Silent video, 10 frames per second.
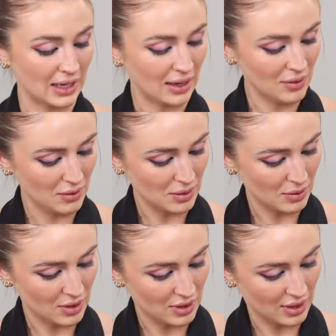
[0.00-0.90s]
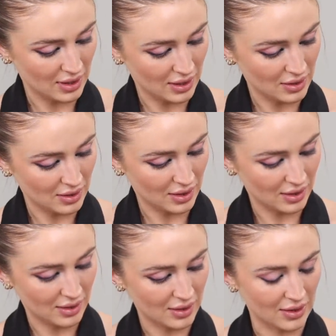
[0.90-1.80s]
I haven't even swatched it yet, actually.
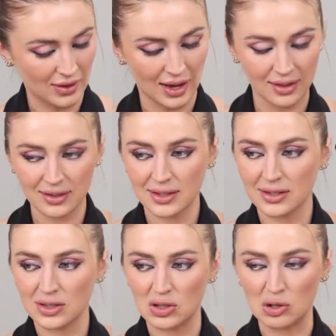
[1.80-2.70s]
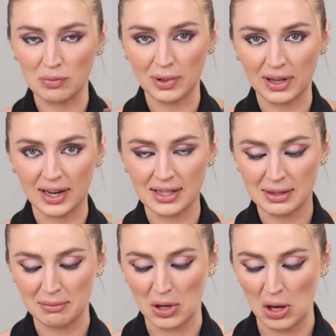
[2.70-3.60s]
Oh yeah, super nice
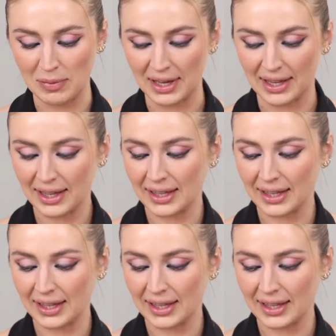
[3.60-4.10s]
and balmy.